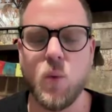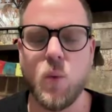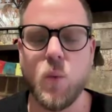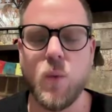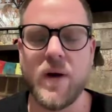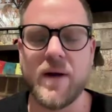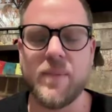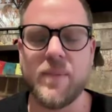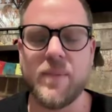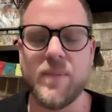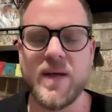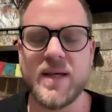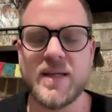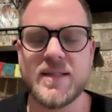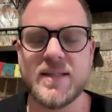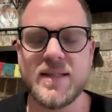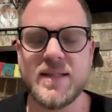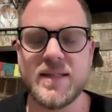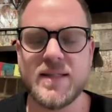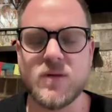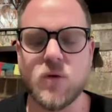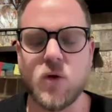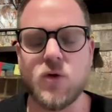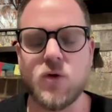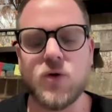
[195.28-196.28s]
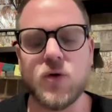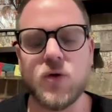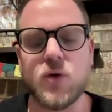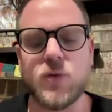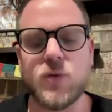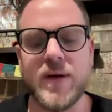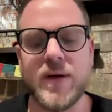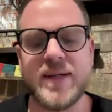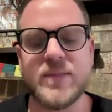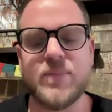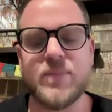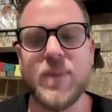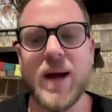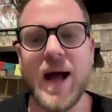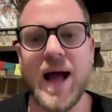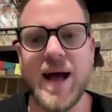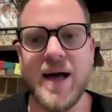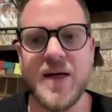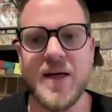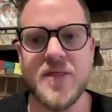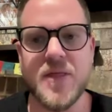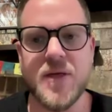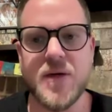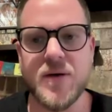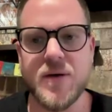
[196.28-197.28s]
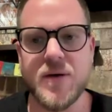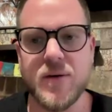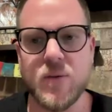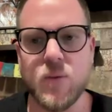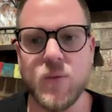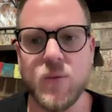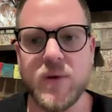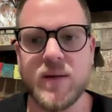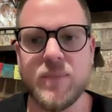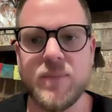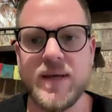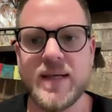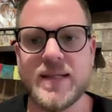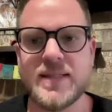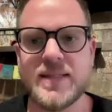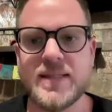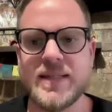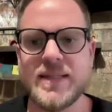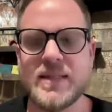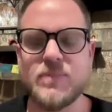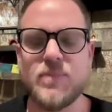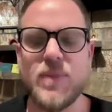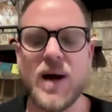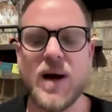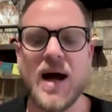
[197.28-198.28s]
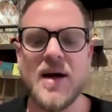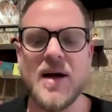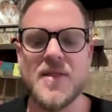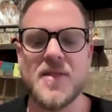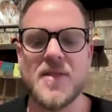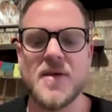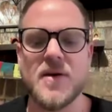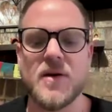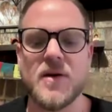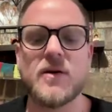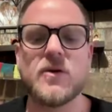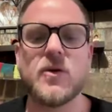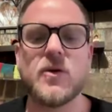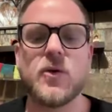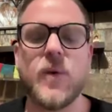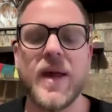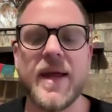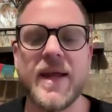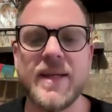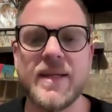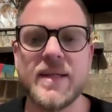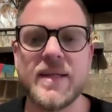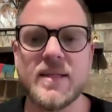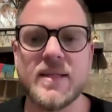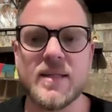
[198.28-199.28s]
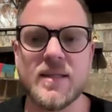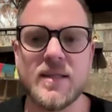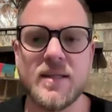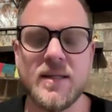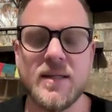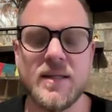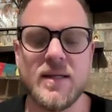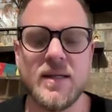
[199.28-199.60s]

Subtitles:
What makes this, or the great path, what makes this path great